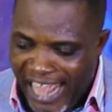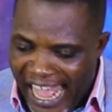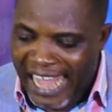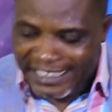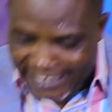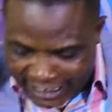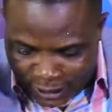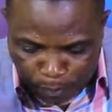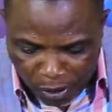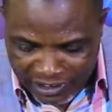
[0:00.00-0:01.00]
as
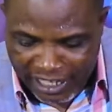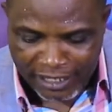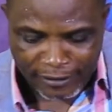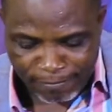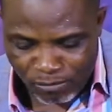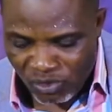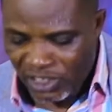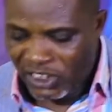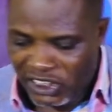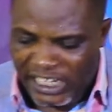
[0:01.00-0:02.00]
this potter,
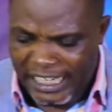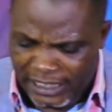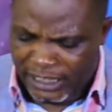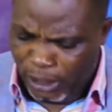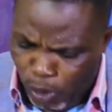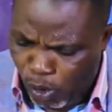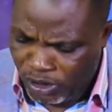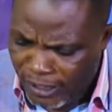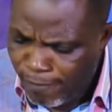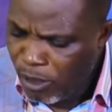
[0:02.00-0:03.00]
said the Lord?